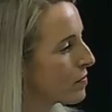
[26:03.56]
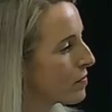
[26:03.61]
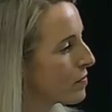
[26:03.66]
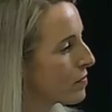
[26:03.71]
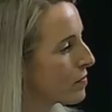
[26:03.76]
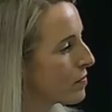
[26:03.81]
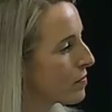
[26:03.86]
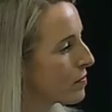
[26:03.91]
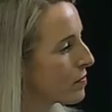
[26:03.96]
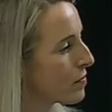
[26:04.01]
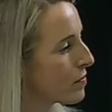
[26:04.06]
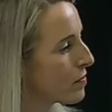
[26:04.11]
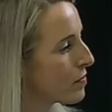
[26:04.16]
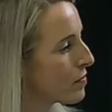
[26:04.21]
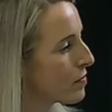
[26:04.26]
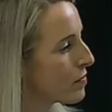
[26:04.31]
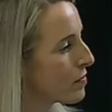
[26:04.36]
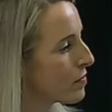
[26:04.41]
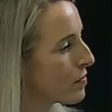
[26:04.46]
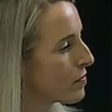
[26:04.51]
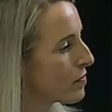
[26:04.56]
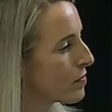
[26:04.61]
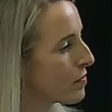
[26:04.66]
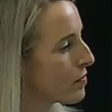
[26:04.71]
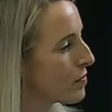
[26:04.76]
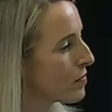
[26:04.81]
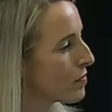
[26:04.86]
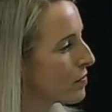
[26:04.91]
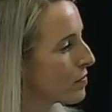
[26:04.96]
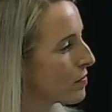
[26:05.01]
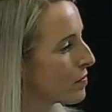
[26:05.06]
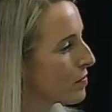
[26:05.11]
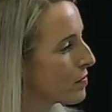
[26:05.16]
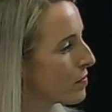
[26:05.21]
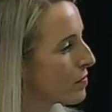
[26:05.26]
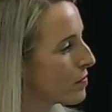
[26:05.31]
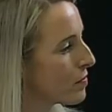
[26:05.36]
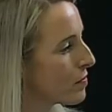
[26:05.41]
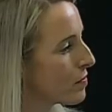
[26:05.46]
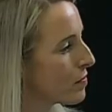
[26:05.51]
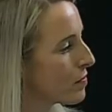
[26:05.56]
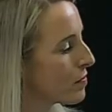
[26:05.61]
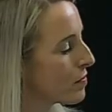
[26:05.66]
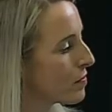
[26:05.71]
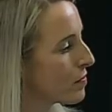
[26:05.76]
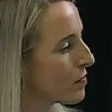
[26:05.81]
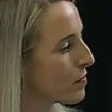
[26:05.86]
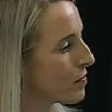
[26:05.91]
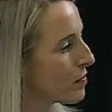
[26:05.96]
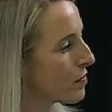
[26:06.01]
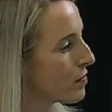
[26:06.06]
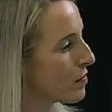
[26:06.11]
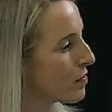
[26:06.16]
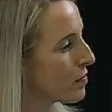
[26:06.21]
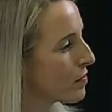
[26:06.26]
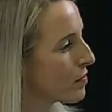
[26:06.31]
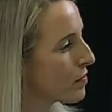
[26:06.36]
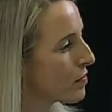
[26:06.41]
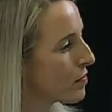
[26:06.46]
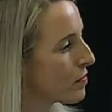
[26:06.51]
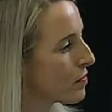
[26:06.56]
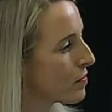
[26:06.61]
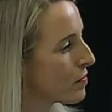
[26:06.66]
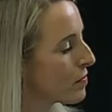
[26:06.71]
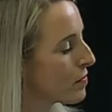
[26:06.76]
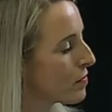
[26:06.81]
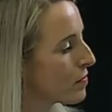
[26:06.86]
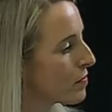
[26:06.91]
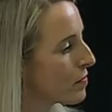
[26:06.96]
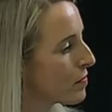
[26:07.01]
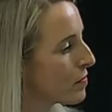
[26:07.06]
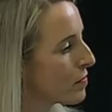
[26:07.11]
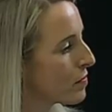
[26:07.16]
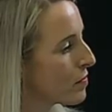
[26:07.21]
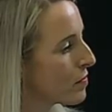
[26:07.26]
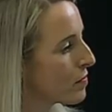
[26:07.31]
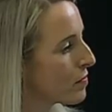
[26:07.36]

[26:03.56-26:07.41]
The person shown says nothing.